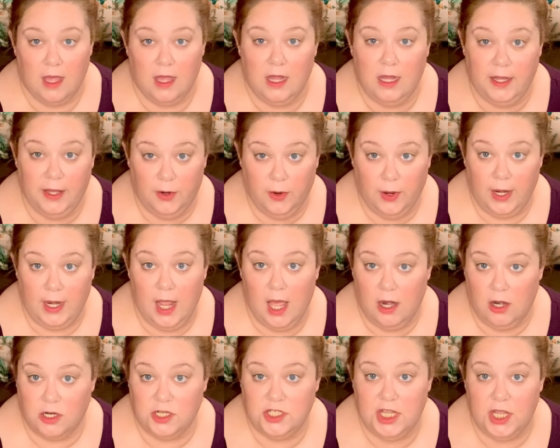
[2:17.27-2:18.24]
Clearing
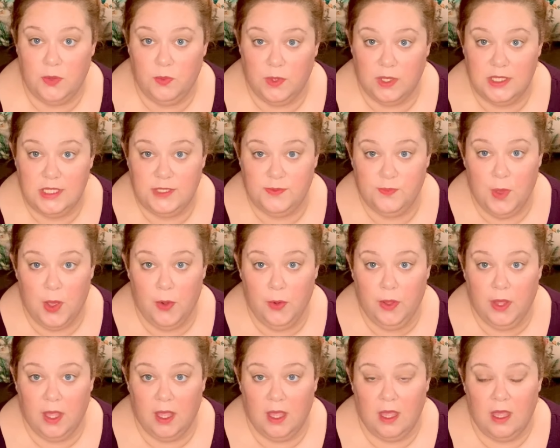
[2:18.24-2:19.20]
energy with
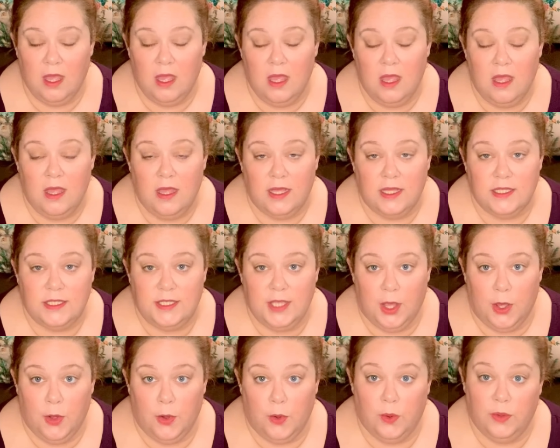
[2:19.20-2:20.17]
smoke.
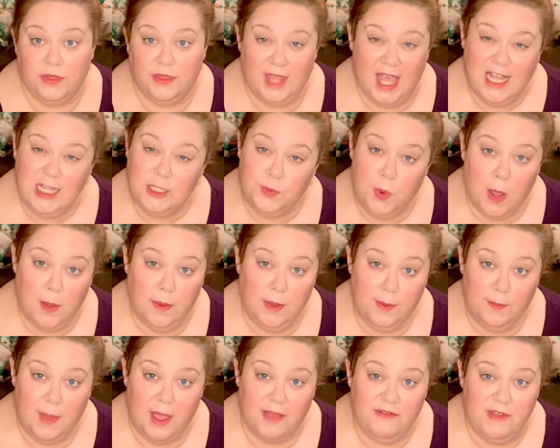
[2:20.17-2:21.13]
So that's
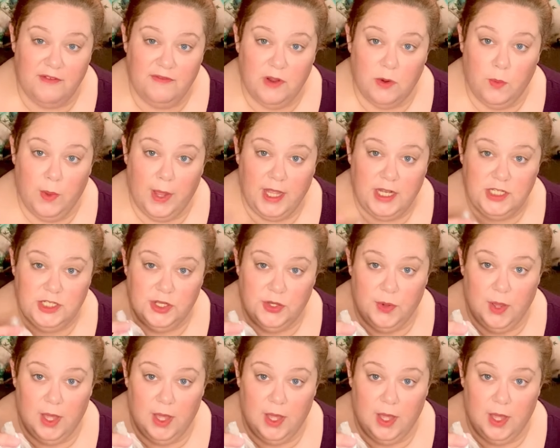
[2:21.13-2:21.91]
probably my favorite way to